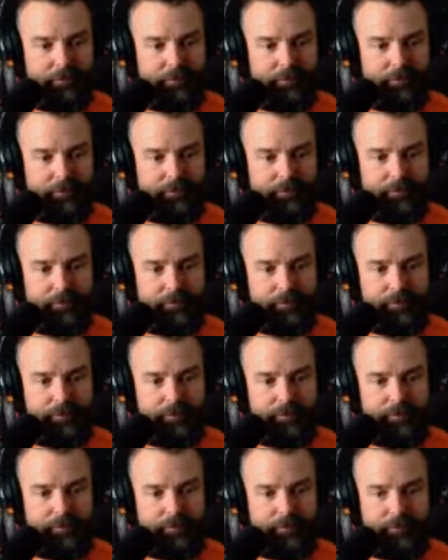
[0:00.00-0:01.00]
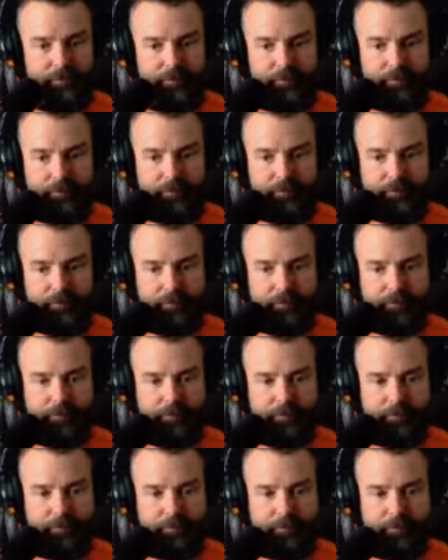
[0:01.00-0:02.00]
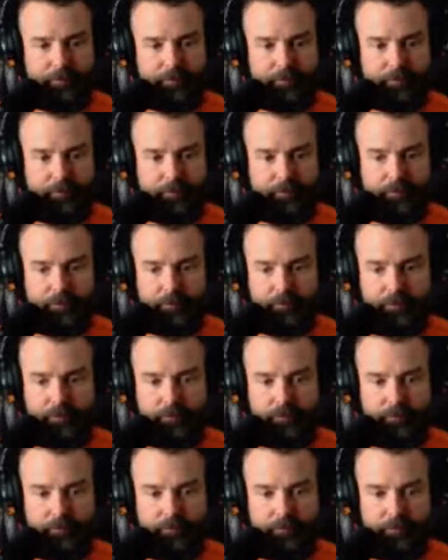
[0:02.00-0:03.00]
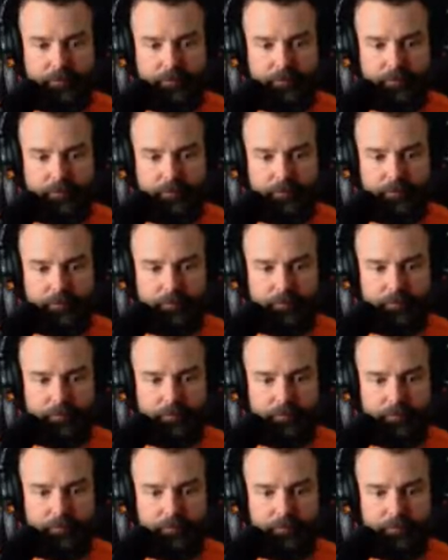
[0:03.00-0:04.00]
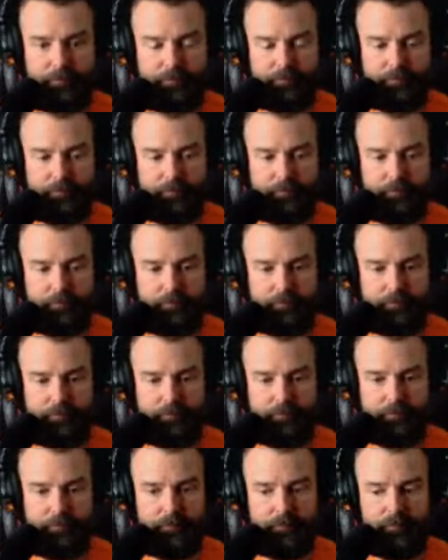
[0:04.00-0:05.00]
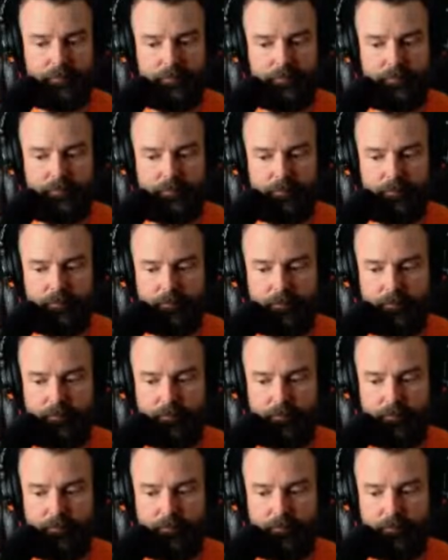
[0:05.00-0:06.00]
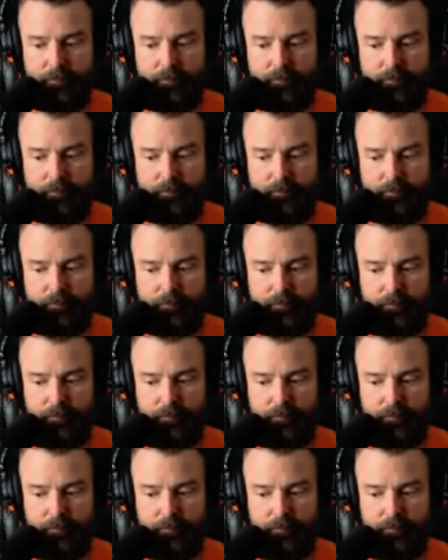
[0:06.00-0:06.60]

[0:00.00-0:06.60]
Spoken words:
No words are spoken by the person on screen.